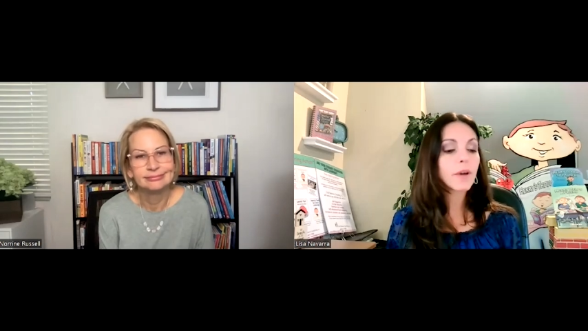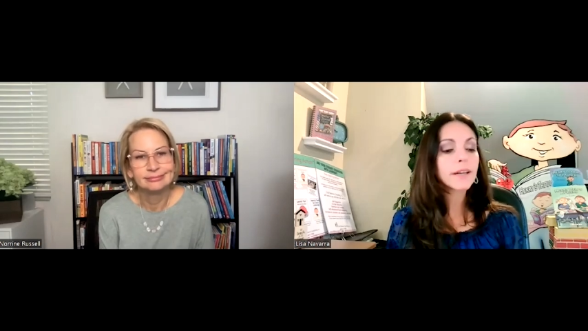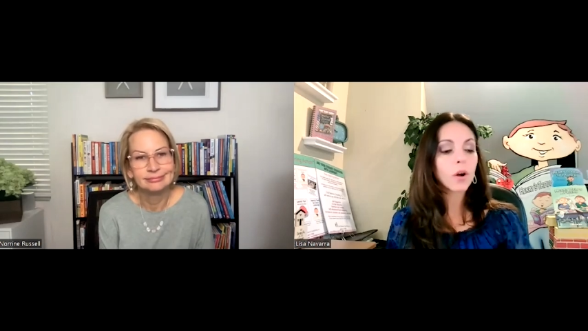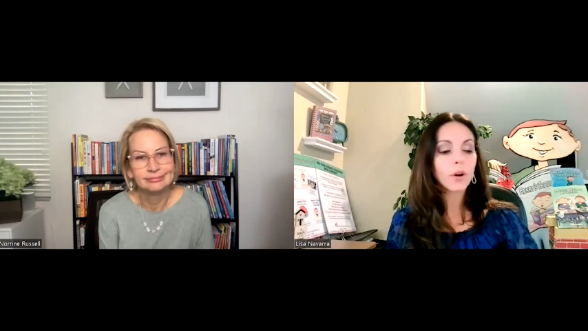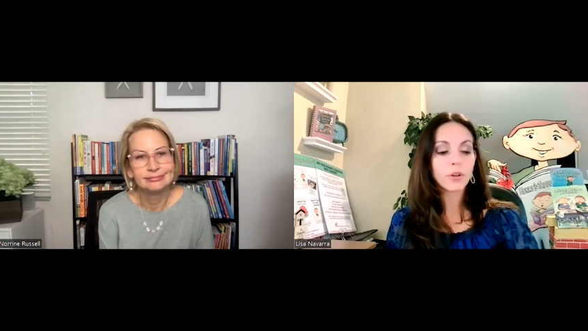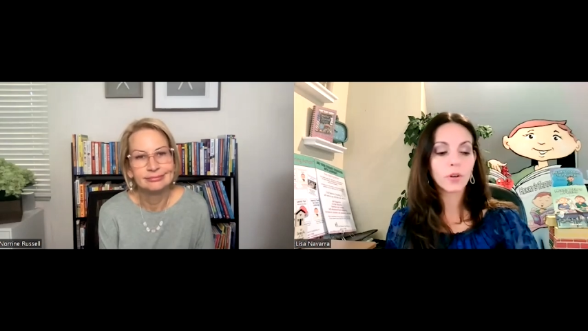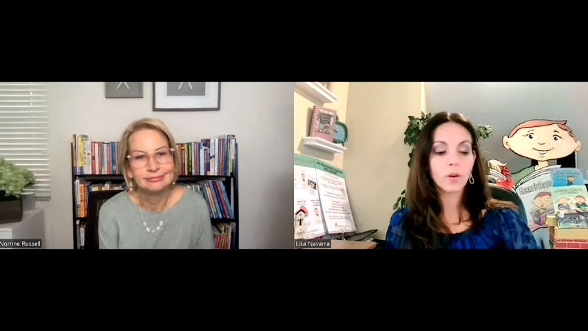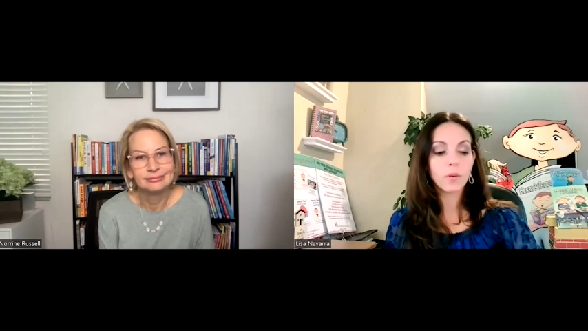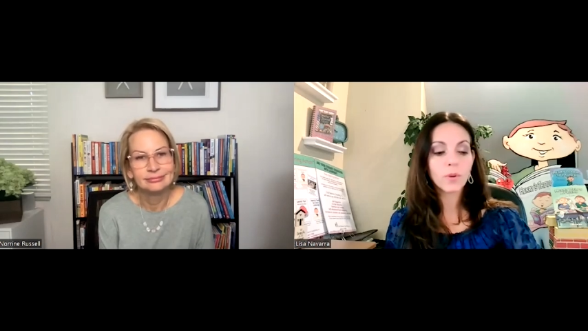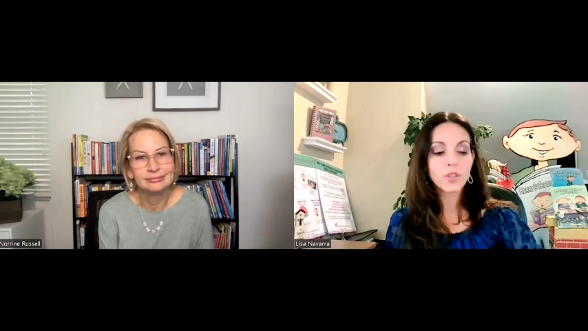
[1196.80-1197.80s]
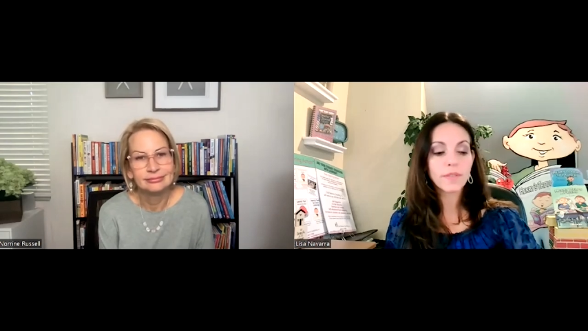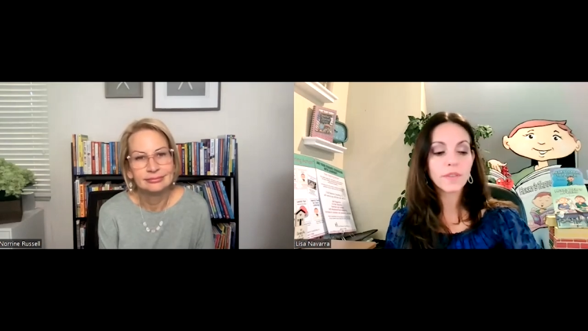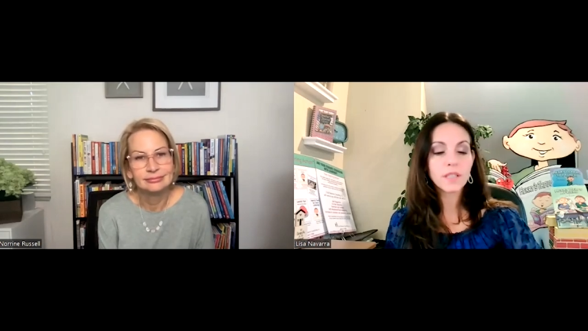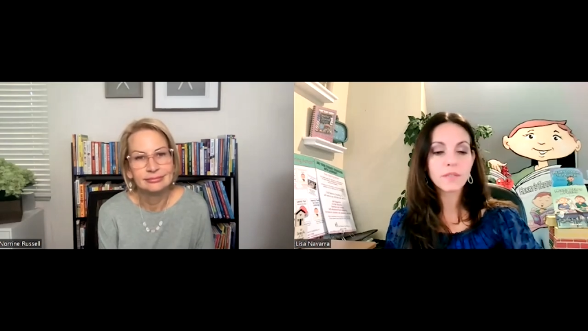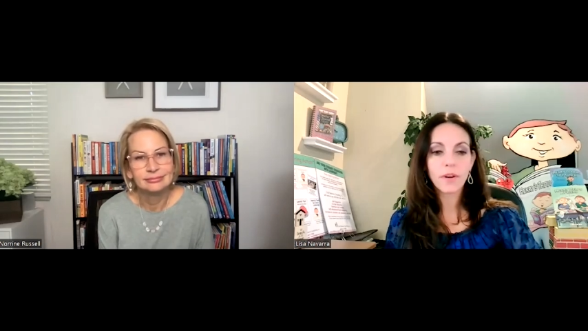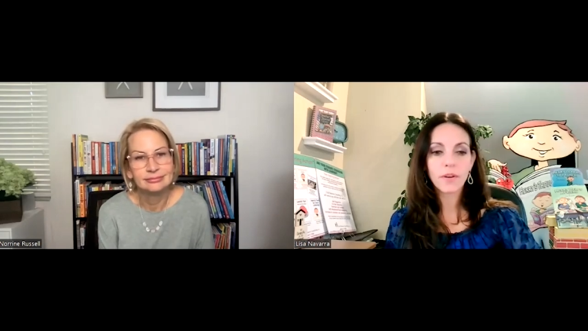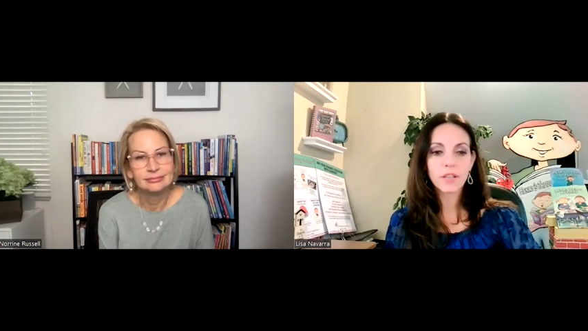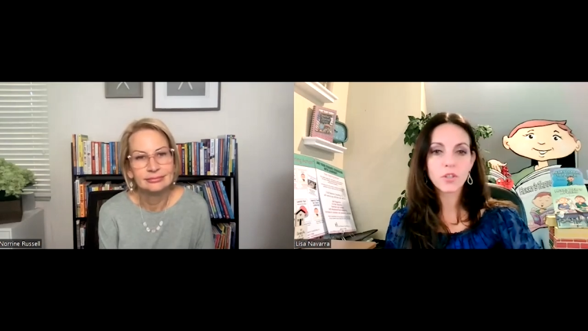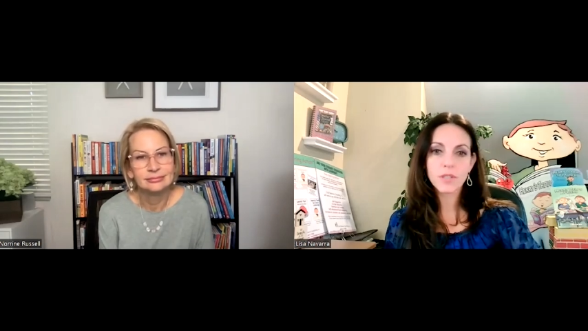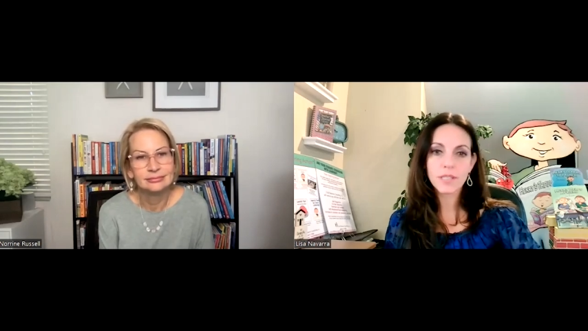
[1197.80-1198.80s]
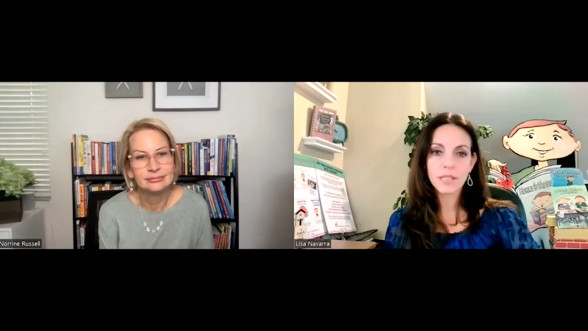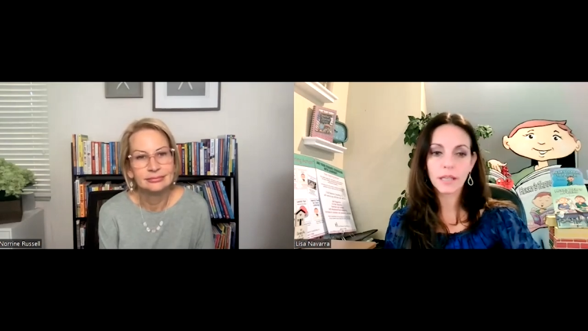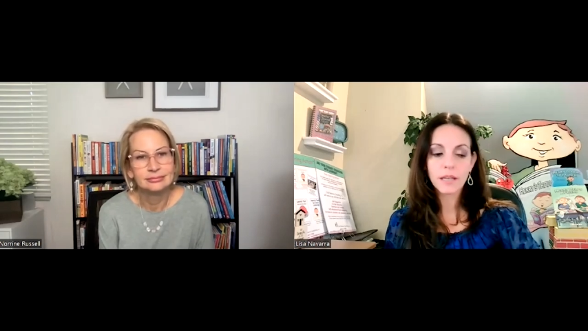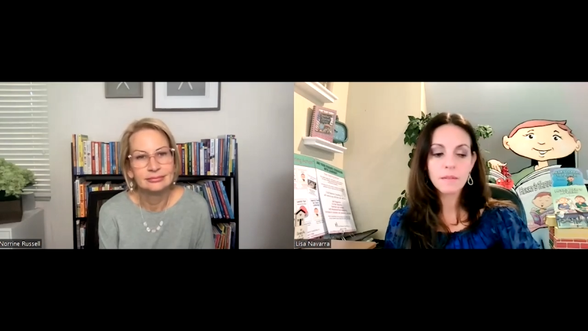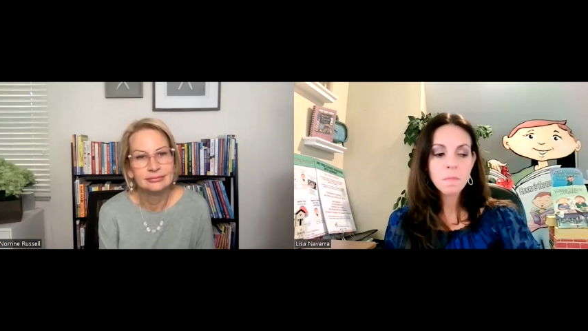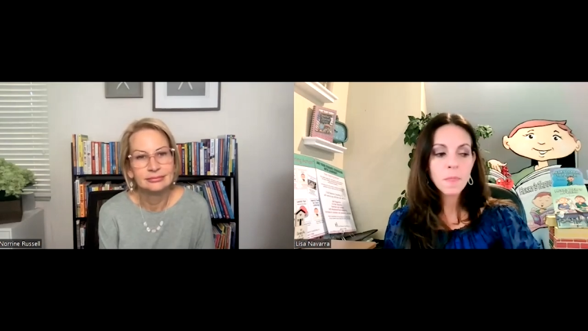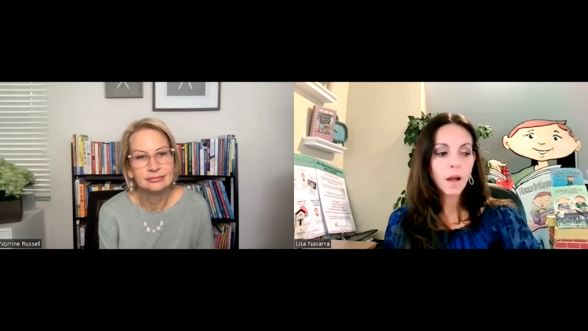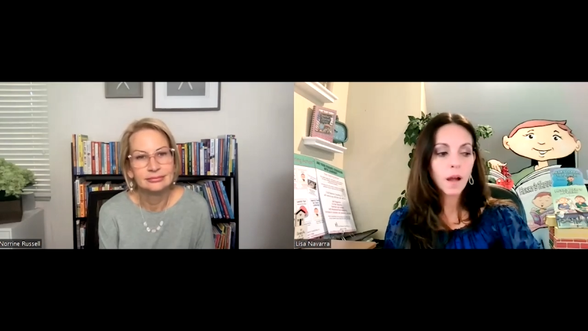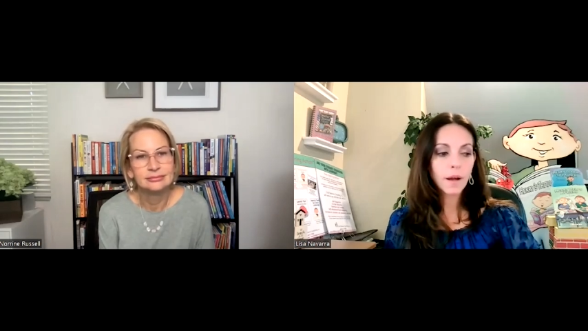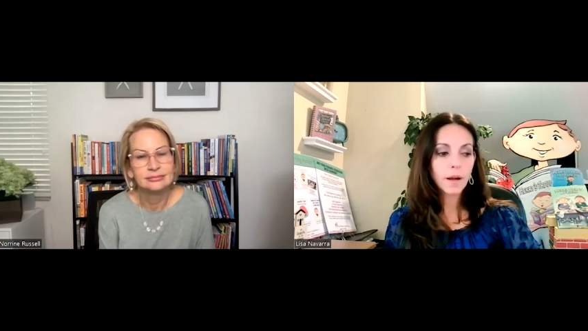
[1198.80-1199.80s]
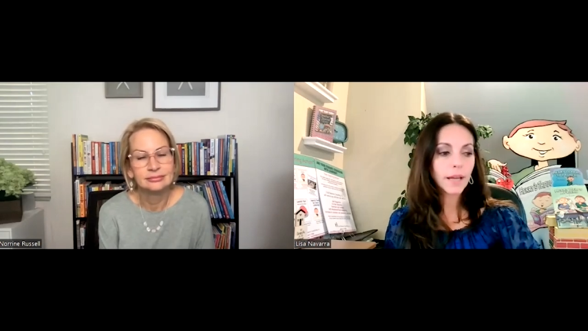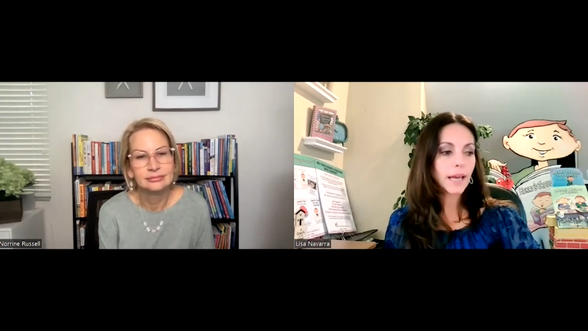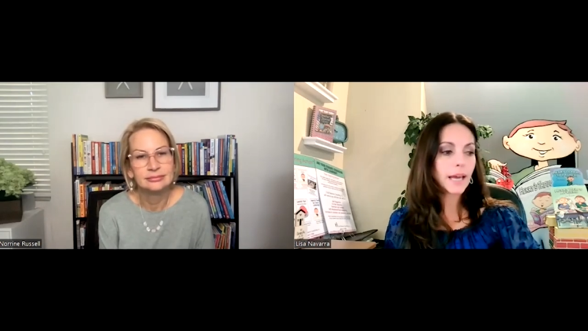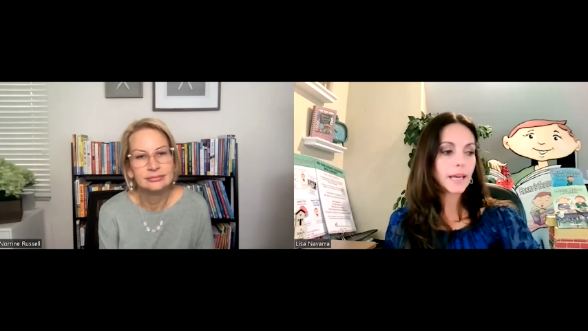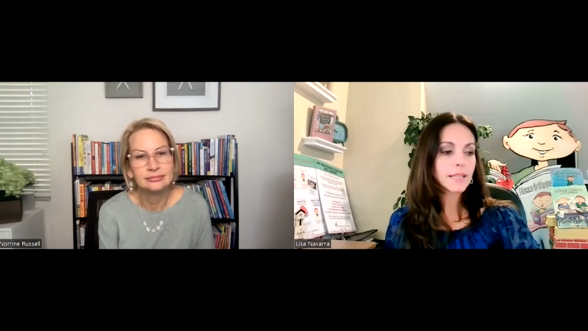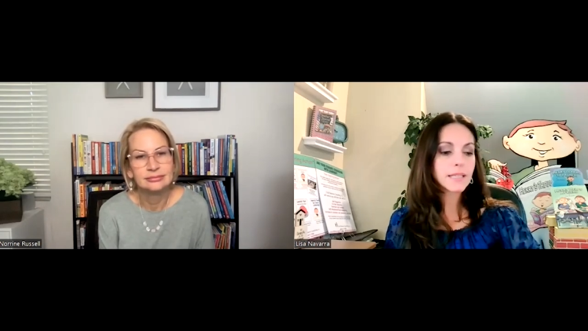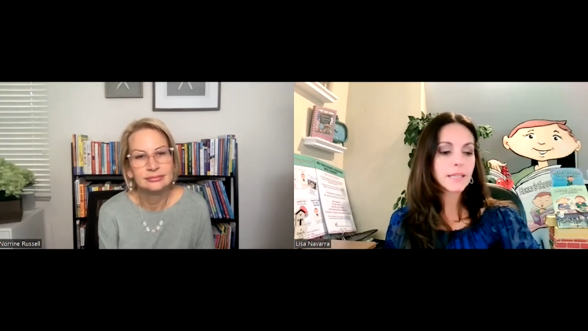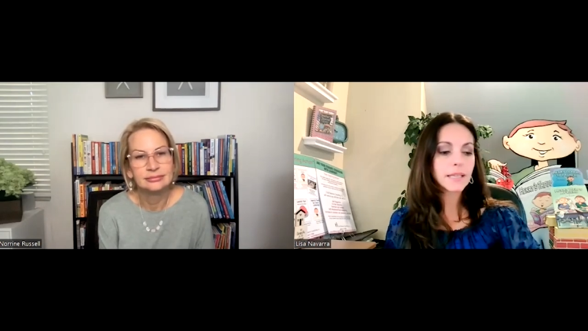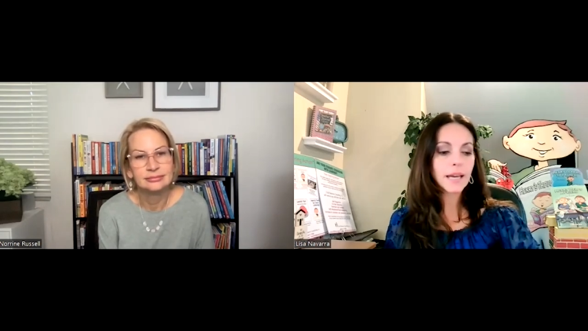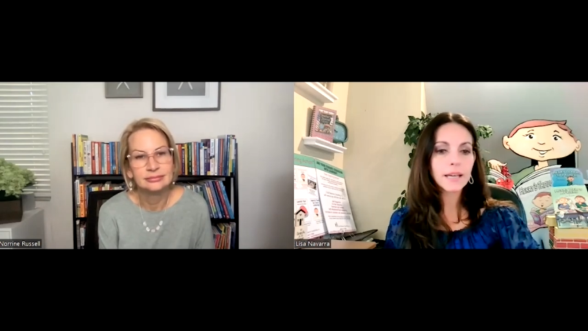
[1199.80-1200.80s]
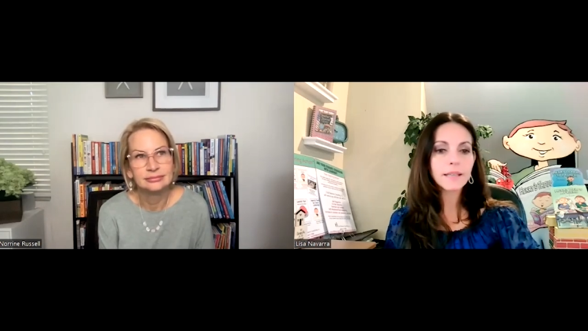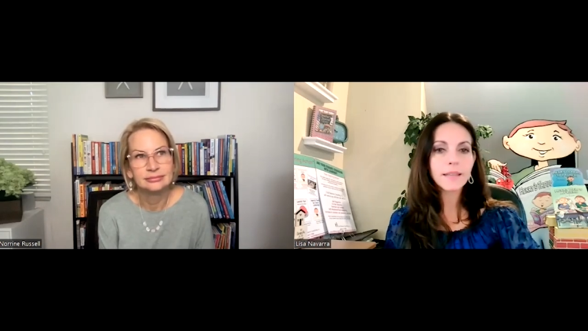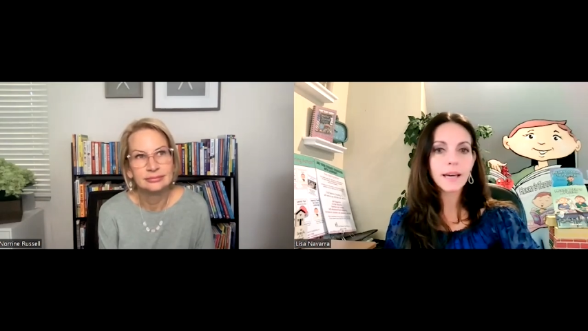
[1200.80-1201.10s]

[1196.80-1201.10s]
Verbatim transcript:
Speaker 1: read an article, which I think is very interesting. Uh, and it had